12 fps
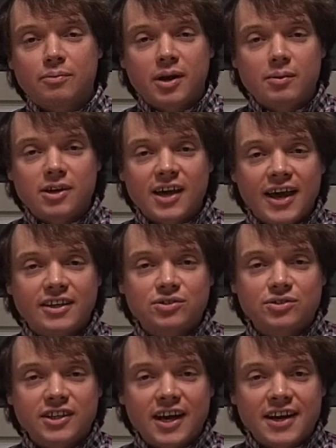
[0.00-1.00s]
maybe 8 or
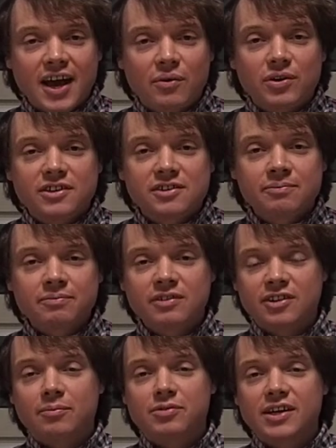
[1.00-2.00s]
10 hours,
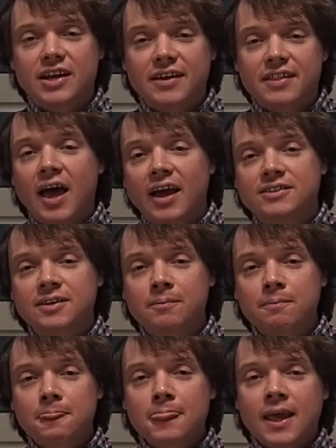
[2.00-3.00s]
something like that.
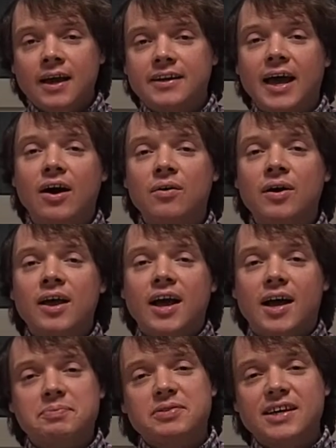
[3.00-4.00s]
Now,
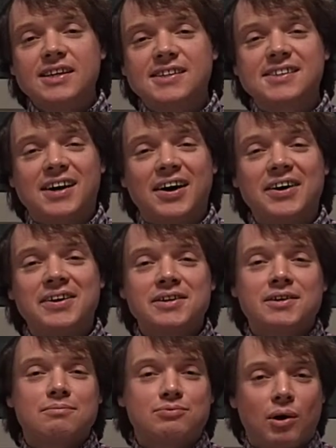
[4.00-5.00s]
and these are
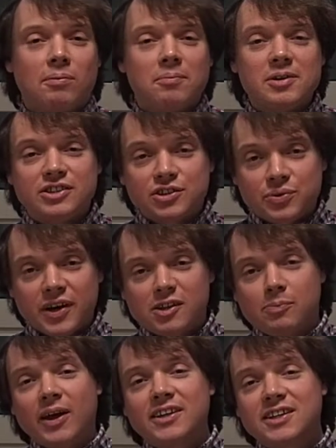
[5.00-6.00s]
probably too
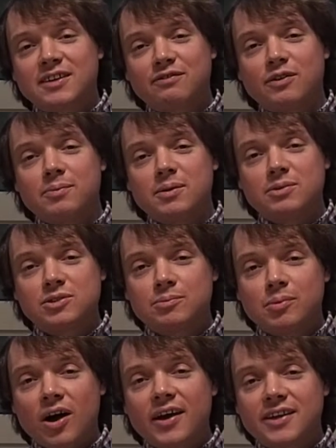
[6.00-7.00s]
expensive for people to
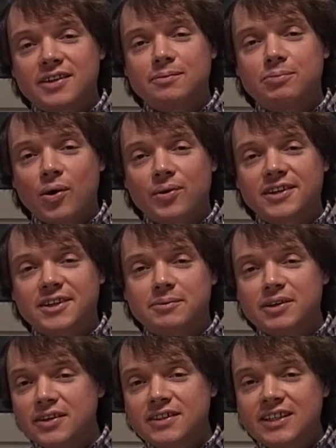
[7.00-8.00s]
buy in the poorest
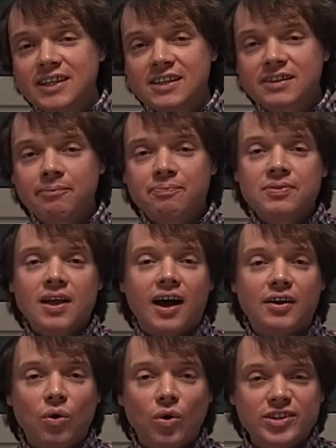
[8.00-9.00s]
communities.
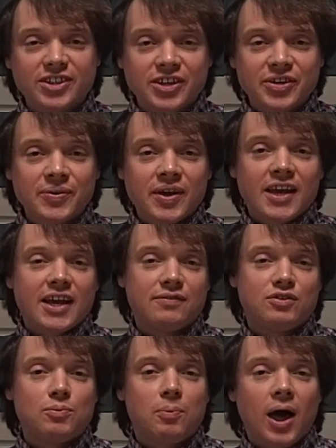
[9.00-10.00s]
And also,
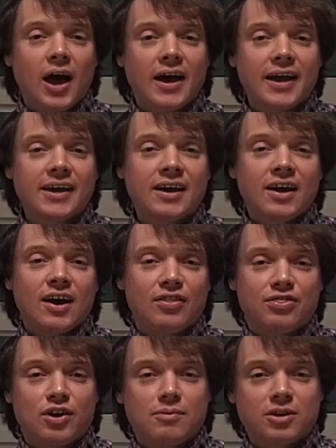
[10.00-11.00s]
if you buy a
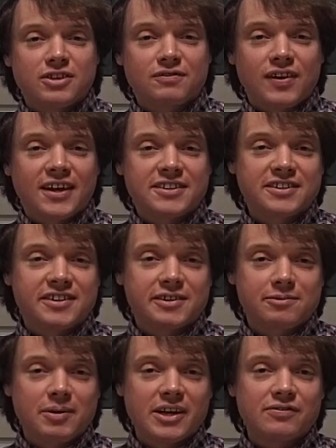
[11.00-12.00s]
thermos flask
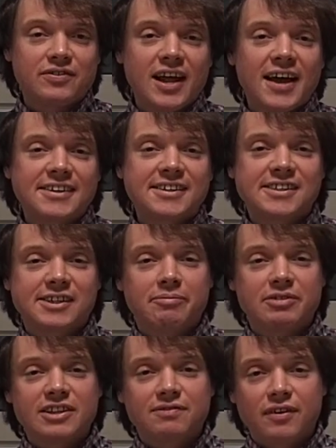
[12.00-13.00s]
that's made of glass, it's
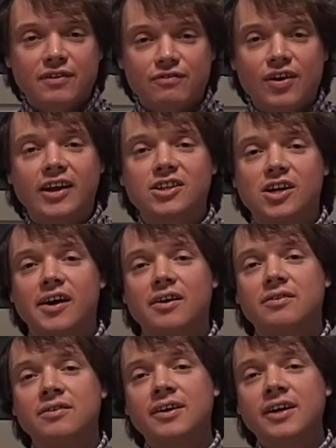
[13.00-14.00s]
something that's very fragile.
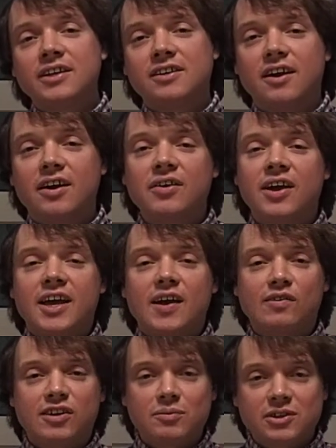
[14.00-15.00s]
So
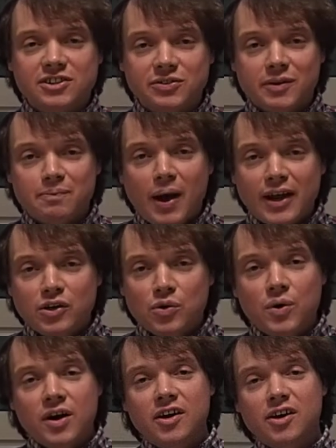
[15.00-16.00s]
if someone's doing manual
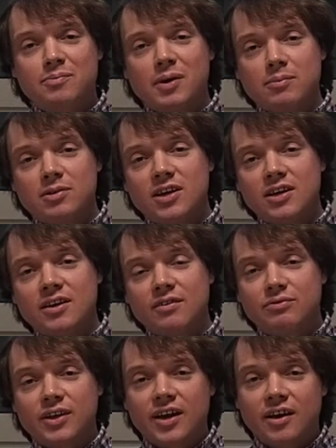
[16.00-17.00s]
work, maybe
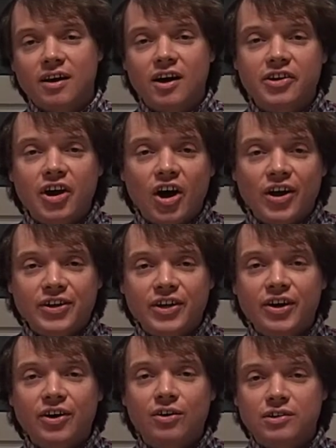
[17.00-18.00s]
they're a
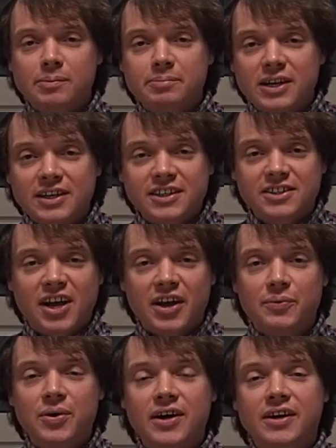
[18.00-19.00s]
gardener or a building site
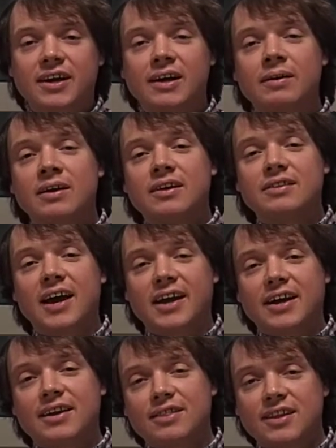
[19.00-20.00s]
worker, that
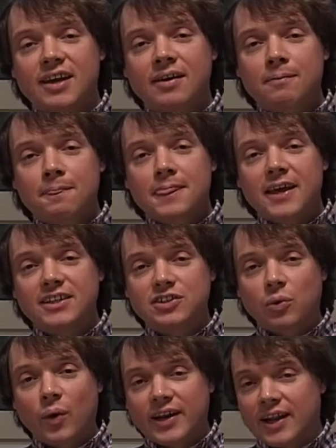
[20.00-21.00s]
kind of thing, it's
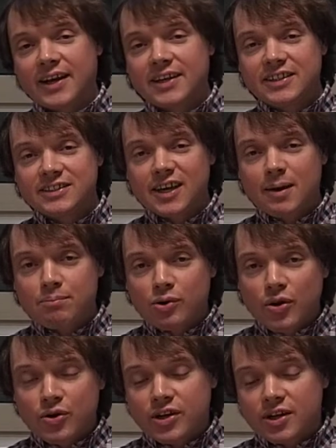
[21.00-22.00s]
quite likely to get
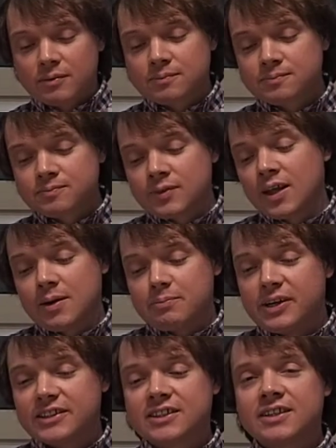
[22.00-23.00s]
broken.
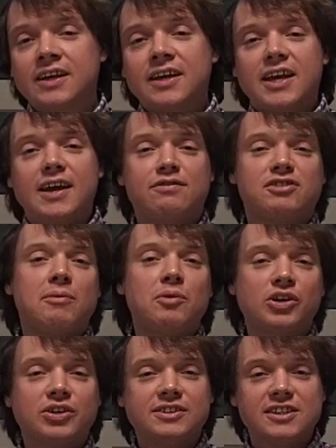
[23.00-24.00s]
But if
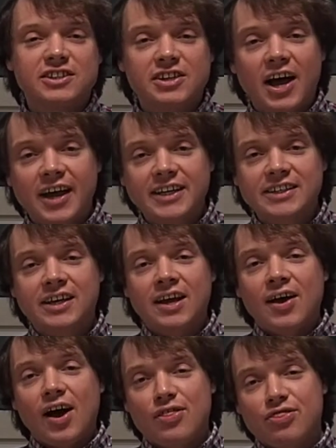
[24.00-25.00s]
someone could design
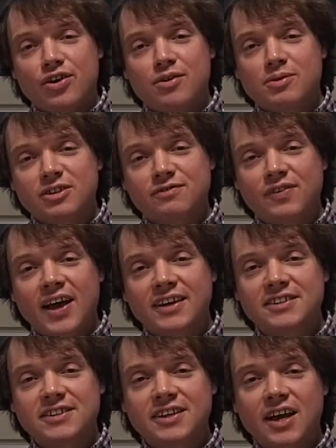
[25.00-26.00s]
a thermos
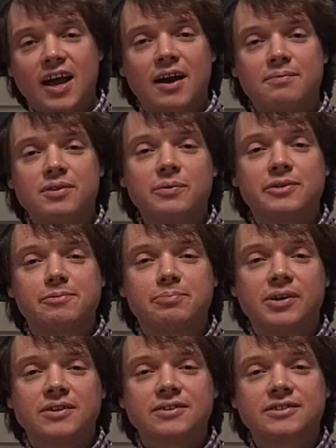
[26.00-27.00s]
flask that was
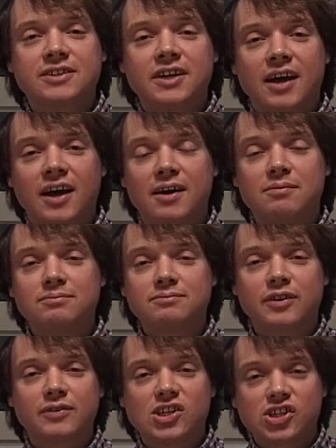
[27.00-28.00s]
built
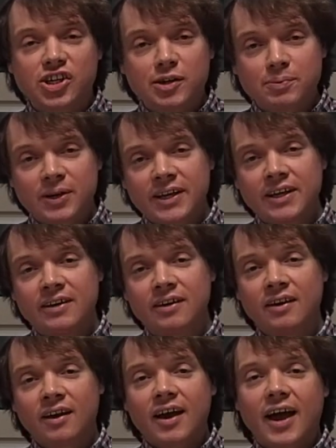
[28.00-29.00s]
very cheaply
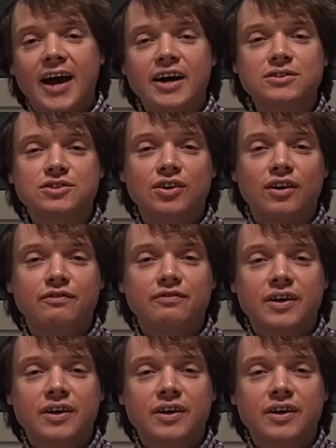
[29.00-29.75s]
out of